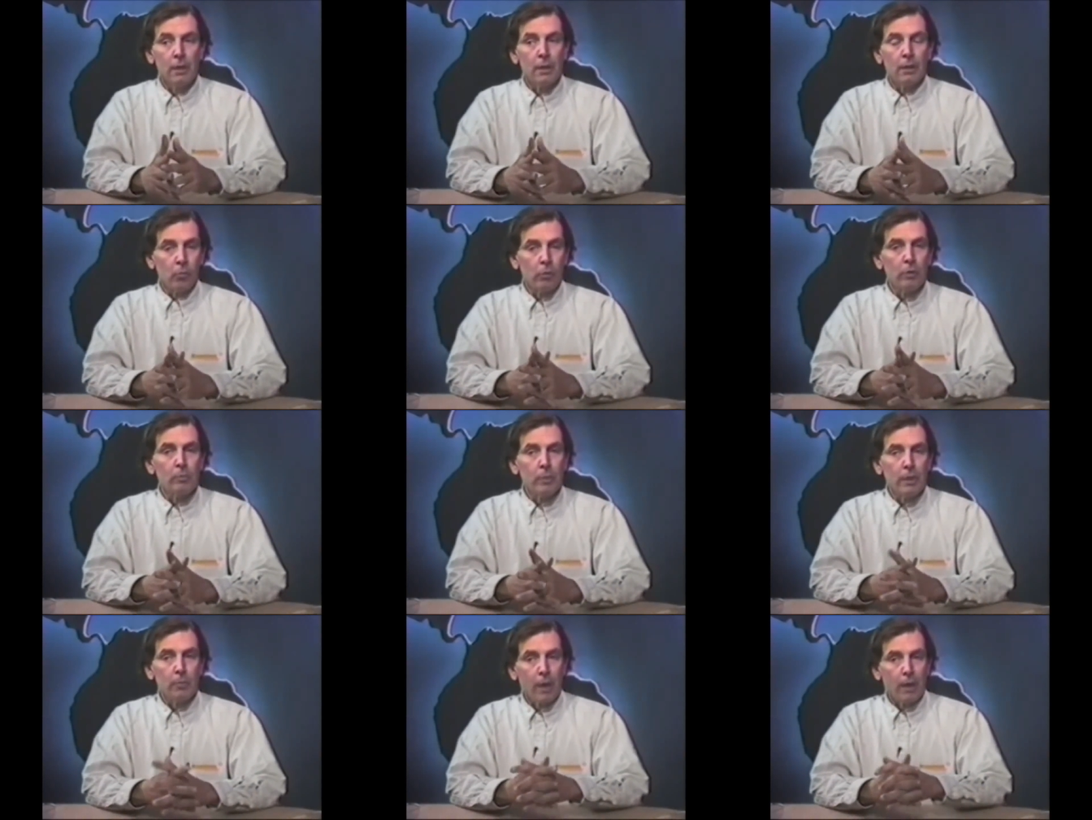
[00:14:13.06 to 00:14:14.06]
that it would
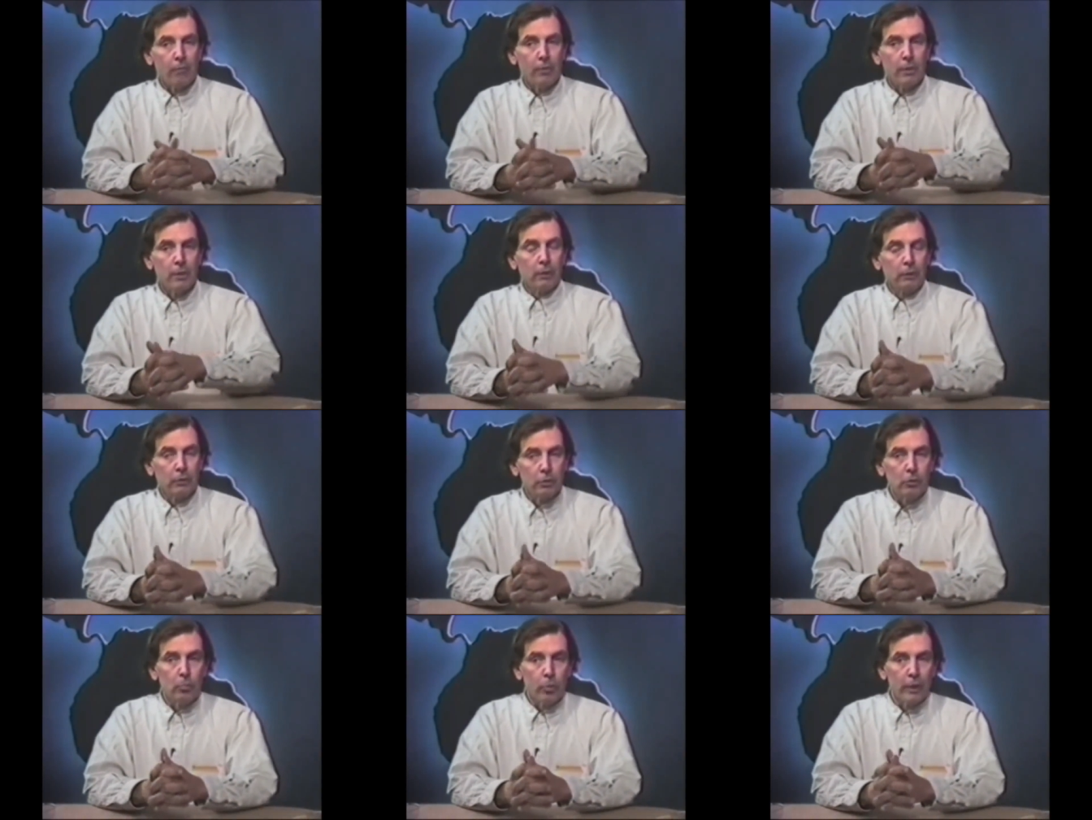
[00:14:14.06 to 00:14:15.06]
be provident
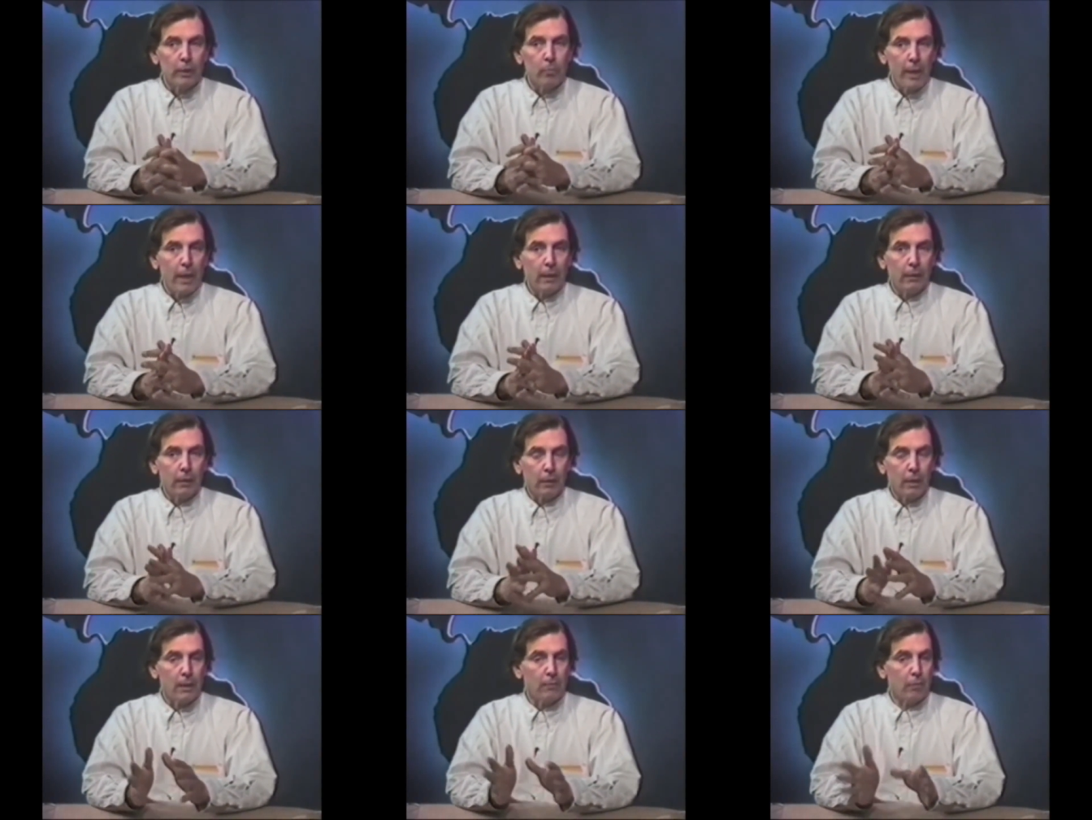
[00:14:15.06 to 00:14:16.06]
to bring back
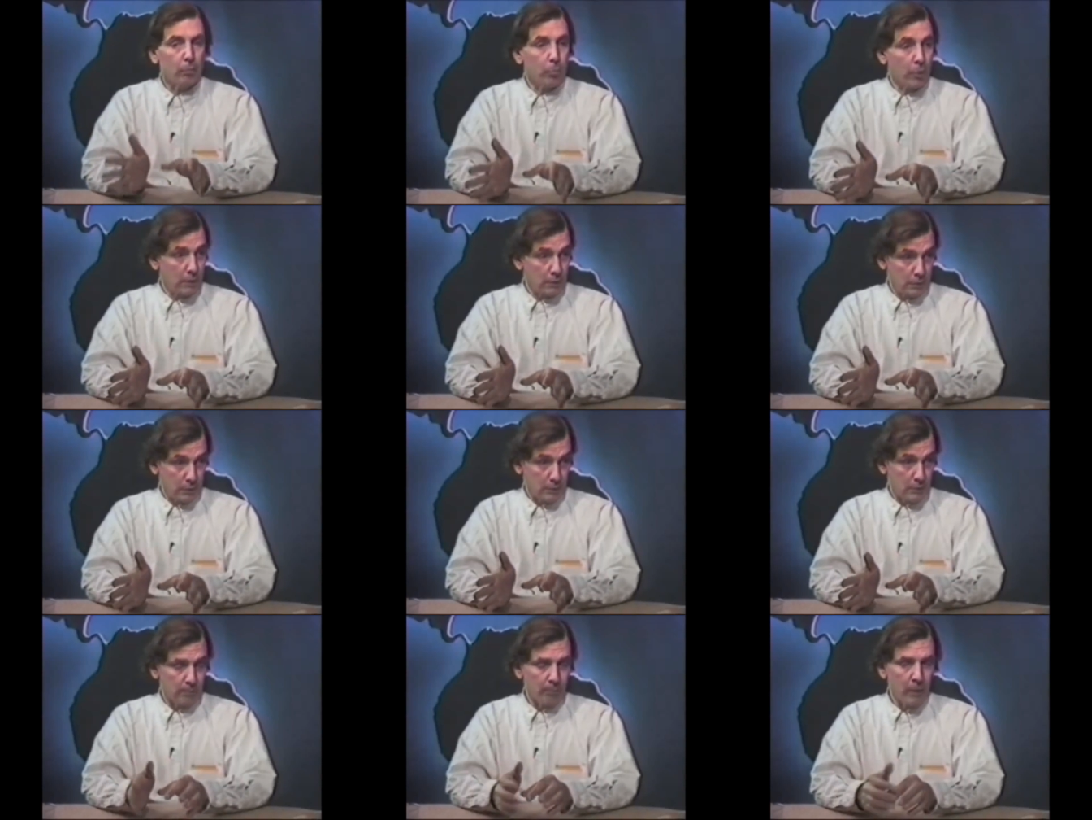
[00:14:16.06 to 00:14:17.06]
a kind of apprentice
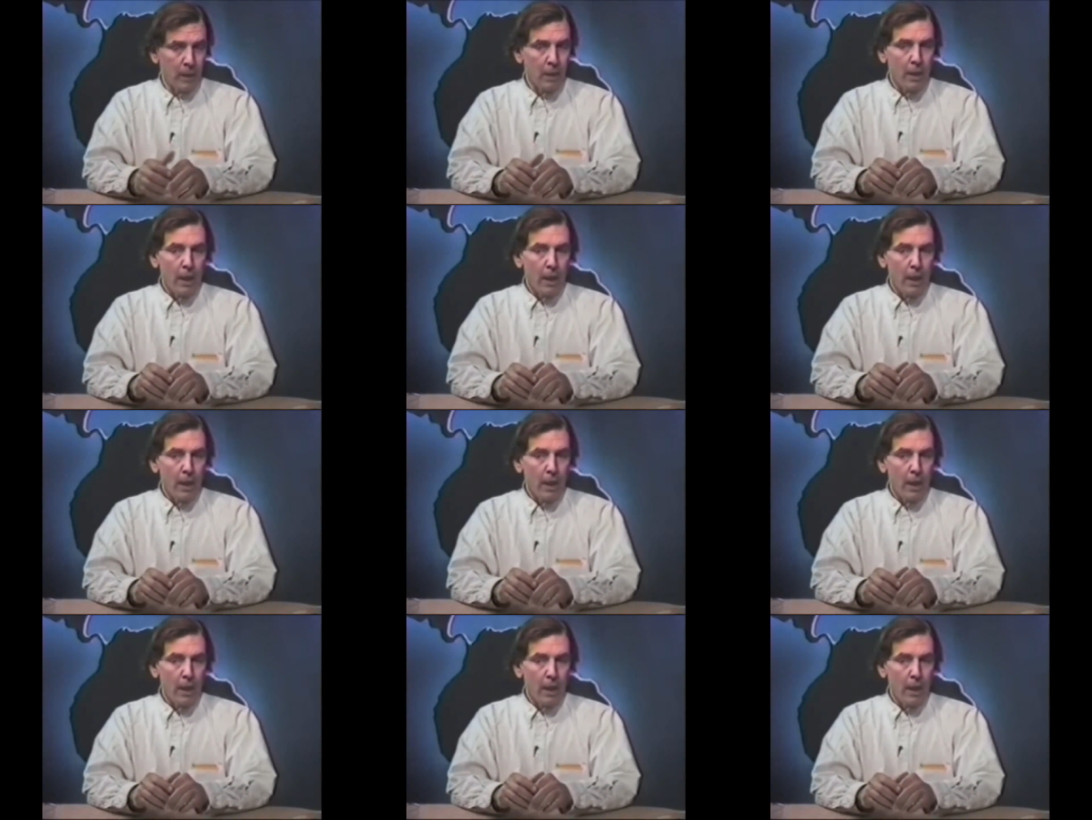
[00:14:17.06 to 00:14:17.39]
system.